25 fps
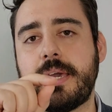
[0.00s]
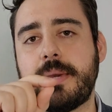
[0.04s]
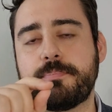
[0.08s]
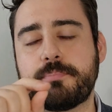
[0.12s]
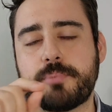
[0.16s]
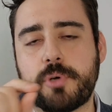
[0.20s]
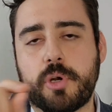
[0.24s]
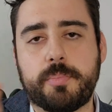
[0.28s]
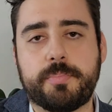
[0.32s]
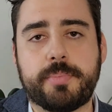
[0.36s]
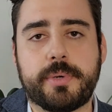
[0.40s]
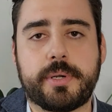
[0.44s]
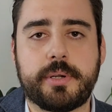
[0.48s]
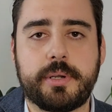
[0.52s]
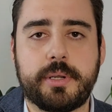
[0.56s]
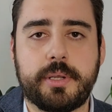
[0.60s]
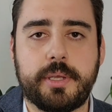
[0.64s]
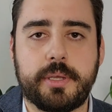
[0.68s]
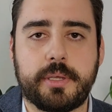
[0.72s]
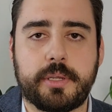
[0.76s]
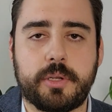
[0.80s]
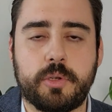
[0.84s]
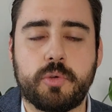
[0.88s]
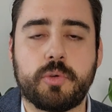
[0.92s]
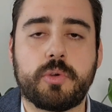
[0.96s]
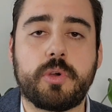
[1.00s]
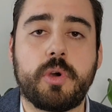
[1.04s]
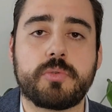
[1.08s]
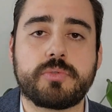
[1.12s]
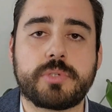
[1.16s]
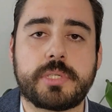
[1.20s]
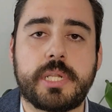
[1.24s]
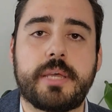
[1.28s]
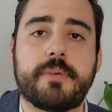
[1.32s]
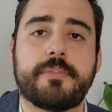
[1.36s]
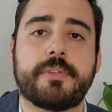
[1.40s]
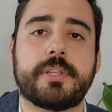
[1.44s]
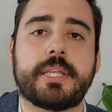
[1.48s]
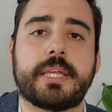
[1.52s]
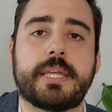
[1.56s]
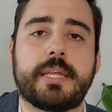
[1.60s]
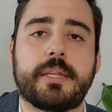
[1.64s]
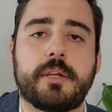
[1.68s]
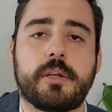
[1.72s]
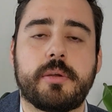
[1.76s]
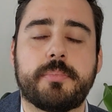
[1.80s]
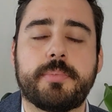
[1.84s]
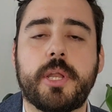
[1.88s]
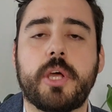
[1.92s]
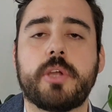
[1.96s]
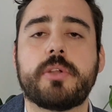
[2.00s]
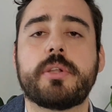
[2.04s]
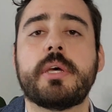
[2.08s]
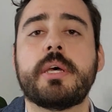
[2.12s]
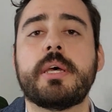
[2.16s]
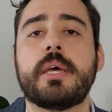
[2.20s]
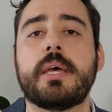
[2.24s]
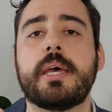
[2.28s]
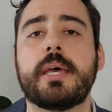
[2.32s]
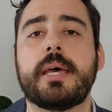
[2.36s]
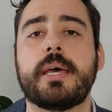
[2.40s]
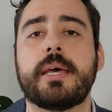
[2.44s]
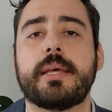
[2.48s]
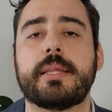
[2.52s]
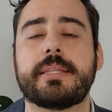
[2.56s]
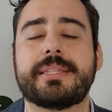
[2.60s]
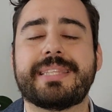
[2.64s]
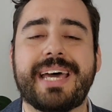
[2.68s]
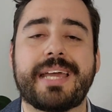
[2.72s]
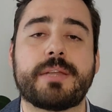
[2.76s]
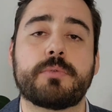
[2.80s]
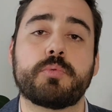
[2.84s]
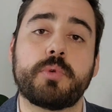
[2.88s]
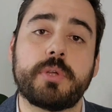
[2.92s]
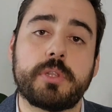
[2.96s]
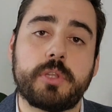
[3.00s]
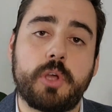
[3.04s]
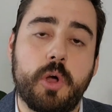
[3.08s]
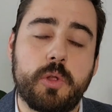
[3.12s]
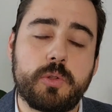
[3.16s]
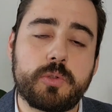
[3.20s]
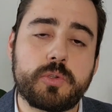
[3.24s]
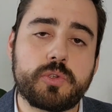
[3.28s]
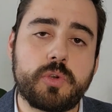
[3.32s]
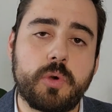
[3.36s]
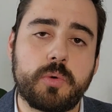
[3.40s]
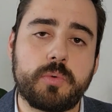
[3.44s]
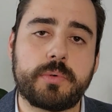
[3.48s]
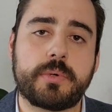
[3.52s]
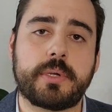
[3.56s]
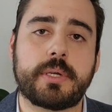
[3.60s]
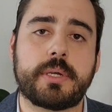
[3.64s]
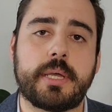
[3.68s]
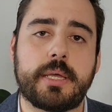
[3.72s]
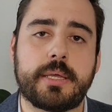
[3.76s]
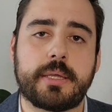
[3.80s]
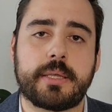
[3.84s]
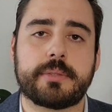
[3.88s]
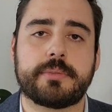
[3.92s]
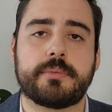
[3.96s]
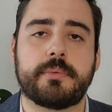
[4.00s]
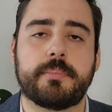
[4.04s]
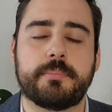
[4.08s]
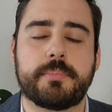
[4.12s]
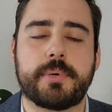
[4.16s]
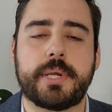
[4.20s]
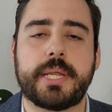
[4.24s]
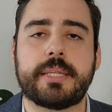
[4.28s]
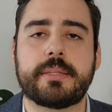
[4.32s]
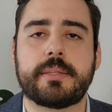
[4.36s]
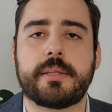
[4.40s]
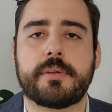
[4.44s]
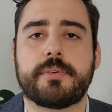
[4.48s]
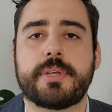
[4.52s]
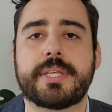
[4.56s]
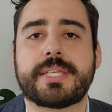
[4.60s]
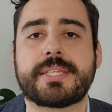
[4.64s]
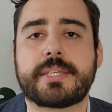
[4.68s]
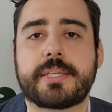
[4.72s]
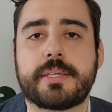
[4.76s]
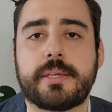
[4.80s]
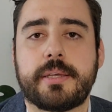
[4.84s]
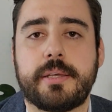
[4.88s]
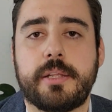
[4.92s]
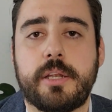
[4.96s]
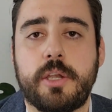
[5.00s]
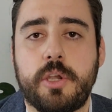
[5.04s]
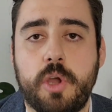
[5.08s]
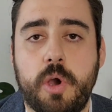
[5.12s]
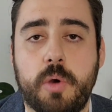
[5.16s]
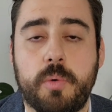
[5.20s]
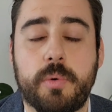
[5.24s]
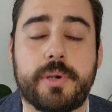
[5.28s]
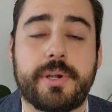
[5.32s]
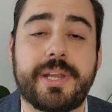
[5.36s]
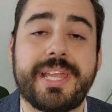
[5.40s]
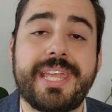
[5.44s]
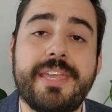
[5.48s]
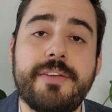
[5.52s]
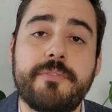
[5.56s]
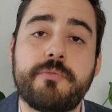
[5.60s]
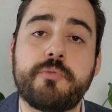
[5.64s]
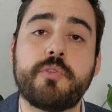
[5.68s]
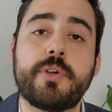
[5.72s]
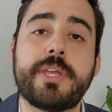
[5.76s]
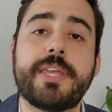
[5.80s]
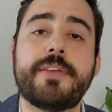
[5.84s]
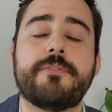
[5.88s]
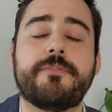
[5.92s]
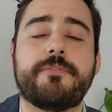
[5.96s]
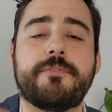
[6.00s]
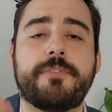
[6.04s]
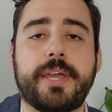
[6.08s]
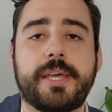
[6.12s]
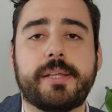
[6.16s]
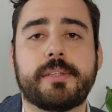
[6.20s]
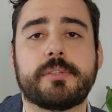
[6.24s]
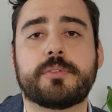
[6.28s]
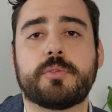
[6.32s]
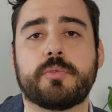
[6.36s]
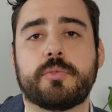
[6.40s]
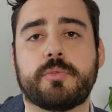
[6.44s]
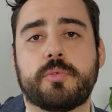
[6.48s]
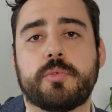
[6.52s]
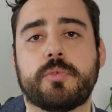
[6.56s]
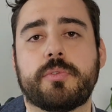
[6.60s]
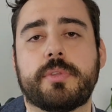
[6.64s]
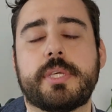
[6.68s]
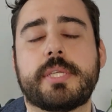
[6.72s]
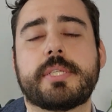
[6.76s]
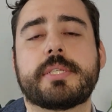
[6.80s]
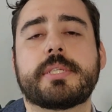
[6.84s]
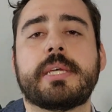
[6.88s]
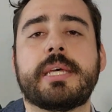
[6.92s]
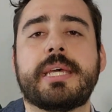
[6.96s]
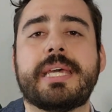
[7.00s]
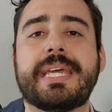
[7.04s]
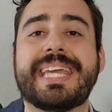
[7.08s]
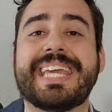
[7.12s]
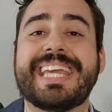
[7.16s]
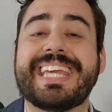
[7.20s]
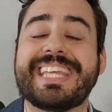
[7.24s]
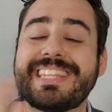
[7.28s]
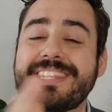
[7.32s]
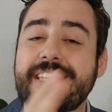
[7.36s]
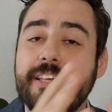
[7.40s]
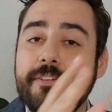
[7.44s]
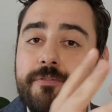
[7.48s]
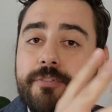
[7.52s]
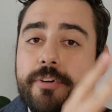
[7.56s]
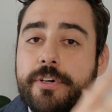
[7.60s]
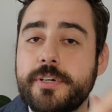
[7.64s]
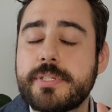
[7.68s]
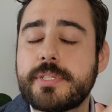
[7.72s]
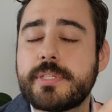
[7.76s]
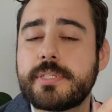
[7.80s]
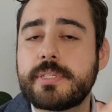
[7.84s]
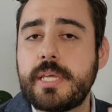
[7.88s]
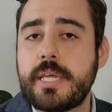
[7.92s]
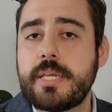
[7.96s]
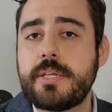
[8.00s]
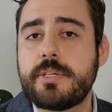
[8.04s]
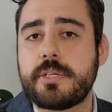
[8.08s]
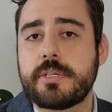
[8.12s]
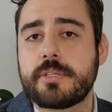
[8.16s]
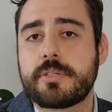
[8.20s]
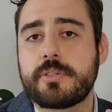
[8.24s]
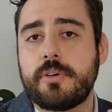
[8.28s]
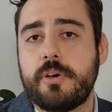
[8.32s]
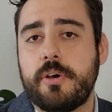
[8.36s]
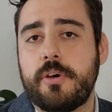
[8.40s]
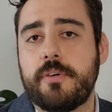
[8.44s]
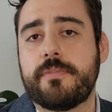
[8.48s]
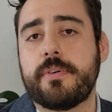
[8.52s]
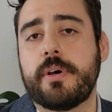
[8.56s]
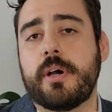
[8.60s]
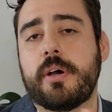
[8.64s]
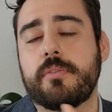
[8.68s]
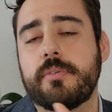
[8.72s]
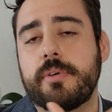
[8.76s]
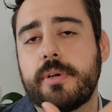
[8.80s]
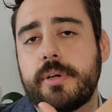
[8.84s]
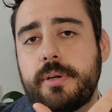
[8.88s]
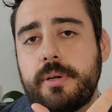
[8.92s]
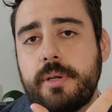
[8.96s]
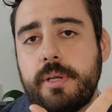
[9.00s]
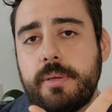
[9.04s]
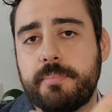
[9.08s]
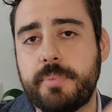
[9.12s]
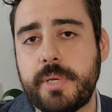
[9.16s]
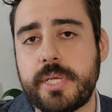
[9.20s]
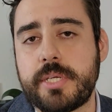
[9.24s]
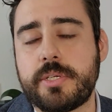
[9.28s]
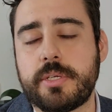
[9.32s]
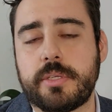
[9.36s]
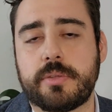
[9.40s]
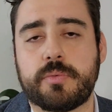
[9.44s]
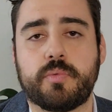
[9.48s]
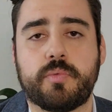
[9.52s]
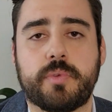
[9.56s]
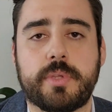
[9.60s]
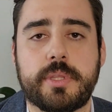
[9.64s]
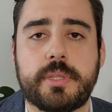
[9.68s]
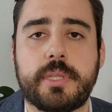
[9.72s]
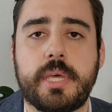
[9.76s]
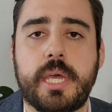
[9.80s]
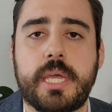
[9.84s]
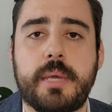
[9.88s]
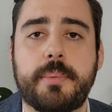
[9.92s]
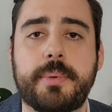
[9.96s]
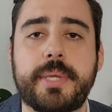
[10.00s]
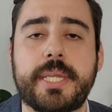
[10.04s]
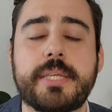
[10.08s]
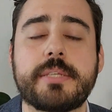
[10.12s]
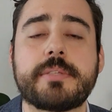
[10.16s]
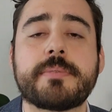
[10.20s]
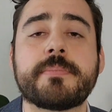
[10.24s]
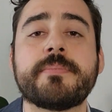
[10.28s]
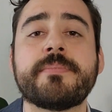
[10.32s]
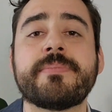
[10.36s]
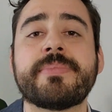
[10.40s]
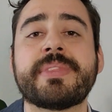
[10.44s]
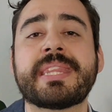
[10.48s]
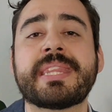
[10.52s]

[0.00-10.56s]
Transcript: a proper glucose level in our blood, that will also bring the risk lower. If we fail to do this in the first stages of our patient with diabetes,